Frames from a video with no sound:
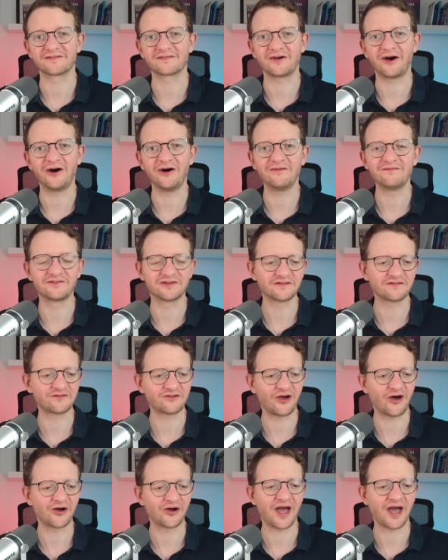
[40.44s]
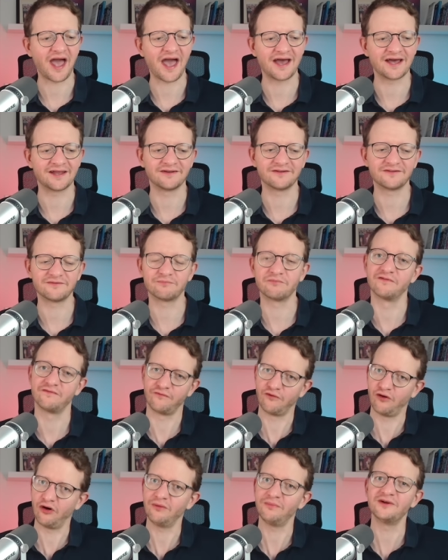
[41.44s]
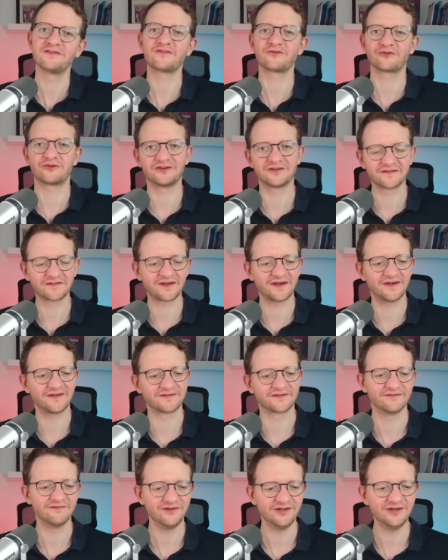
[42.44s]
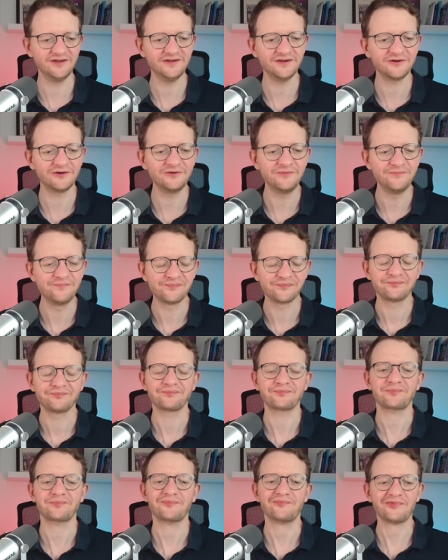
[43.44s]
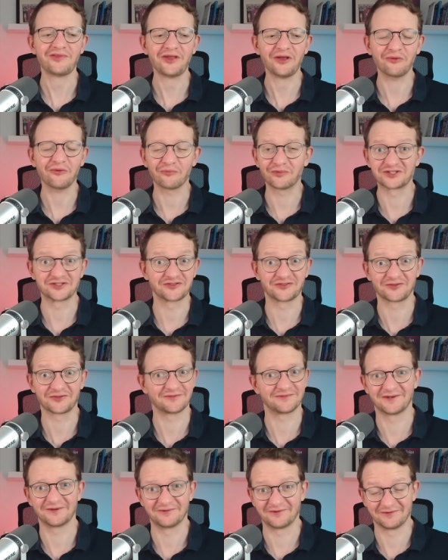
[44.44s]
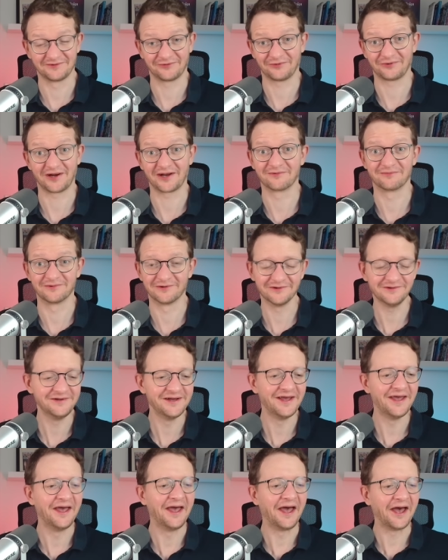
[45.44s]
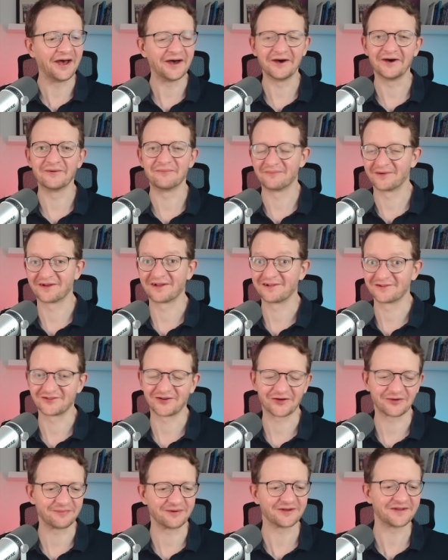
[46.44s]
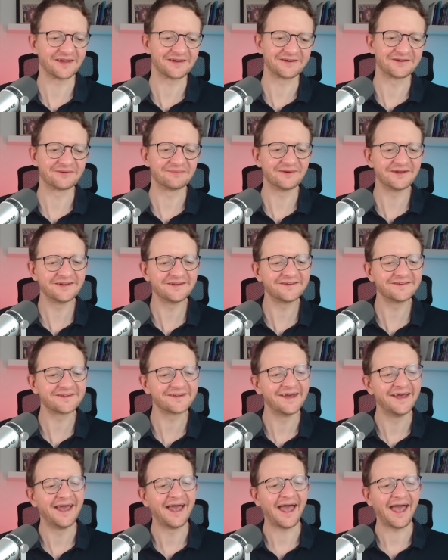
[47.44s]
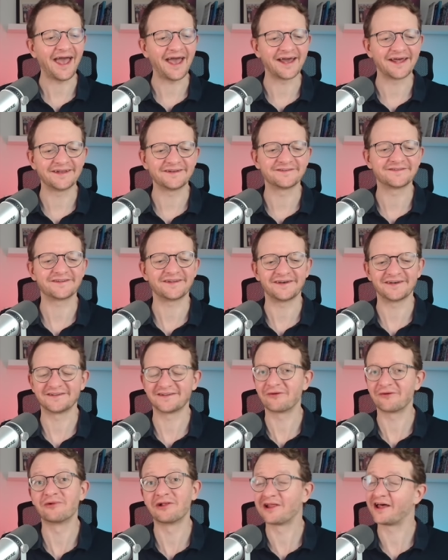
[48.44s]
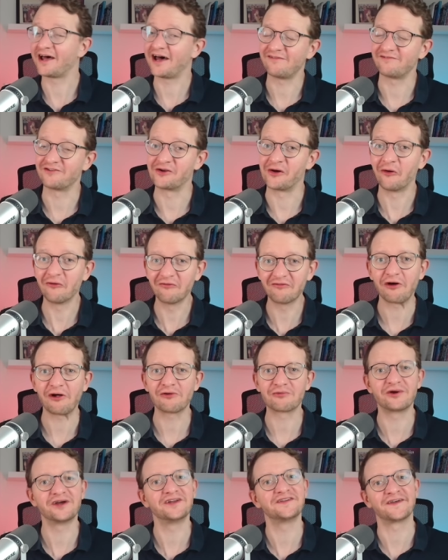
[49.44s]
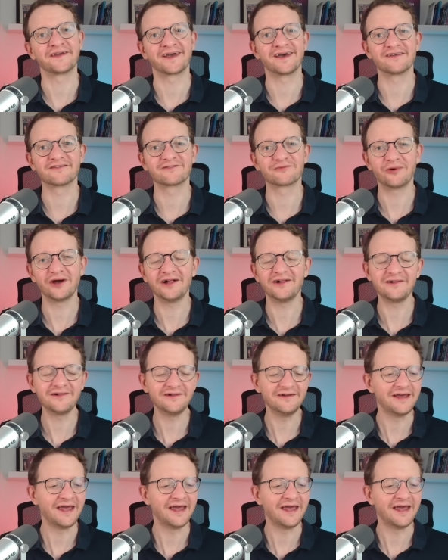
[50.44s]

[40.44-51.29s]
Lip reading: of the song and performance, or in this case, the video, which is incredible, but I'll talk about that in a minute. And then we'll have an overall rating as well.